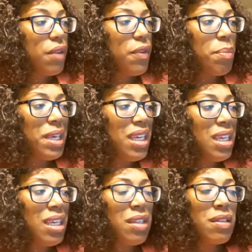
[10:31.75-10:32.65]
for
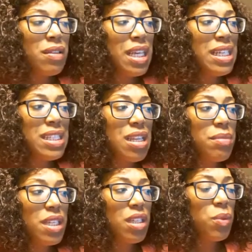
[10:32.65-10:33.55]
me, things that
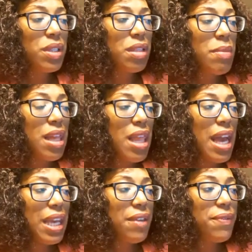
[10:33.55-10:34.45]
I'm dealing with in my
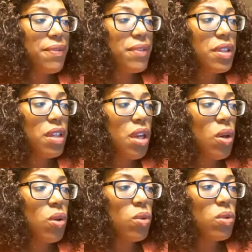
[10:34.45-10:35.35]
life,
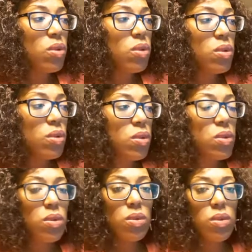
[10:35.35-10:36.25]

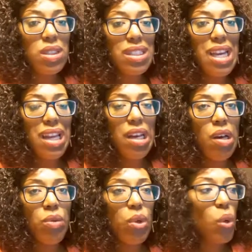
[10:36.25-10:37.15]
it's kind of
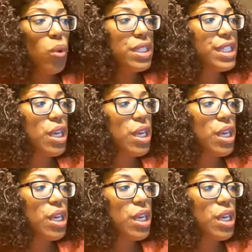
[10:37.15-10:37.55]
ongoing.